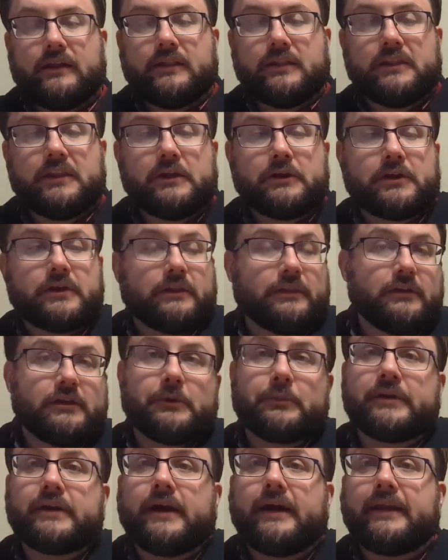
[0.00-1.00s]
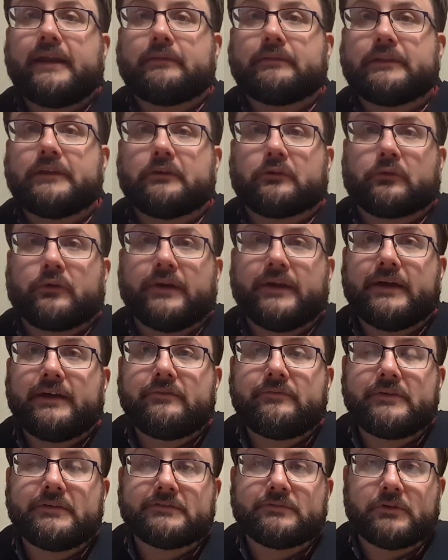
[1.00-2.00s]
Look up a guy named Little
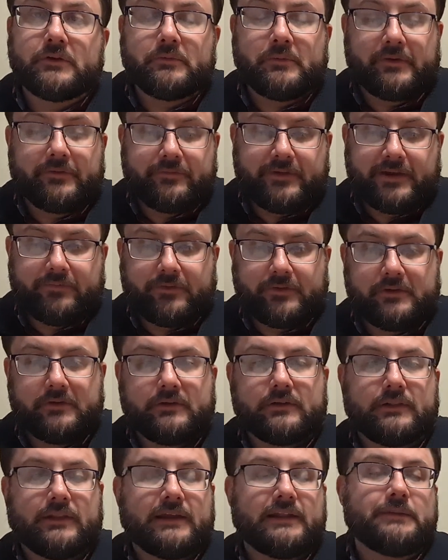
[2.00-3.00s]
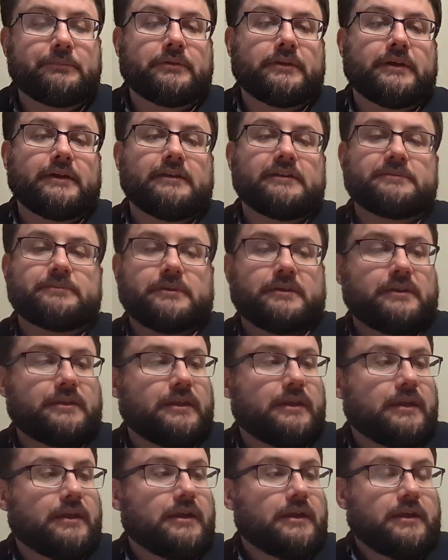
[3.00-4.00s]
Rev. He's one of my favorite ukulele players, but
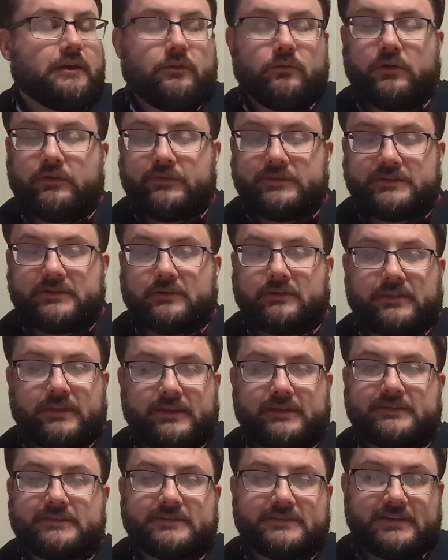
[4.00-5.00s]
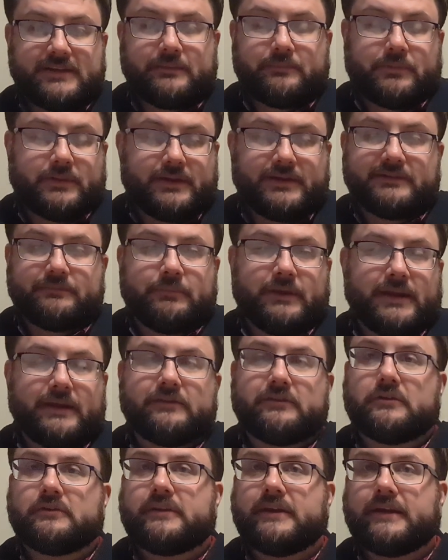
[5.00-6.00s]
one of his whole things is he applies
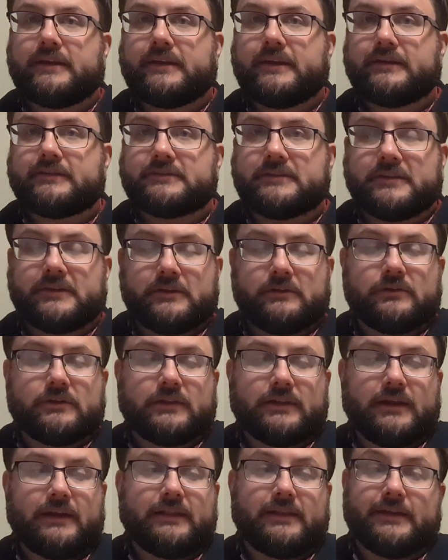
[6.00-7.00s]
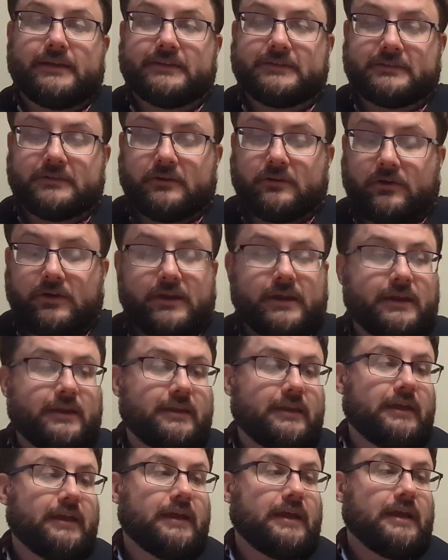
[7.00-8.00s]
banjo techniques to the ukulele, and it's great.
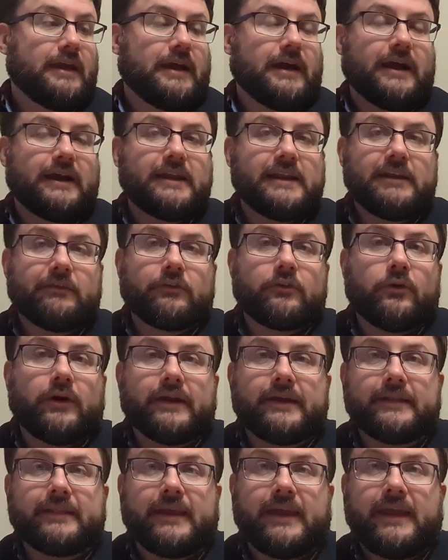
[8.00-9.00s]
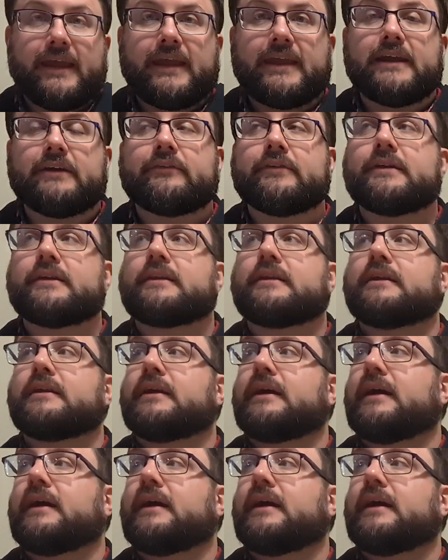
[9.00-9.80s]
I can never quite get the hang of it.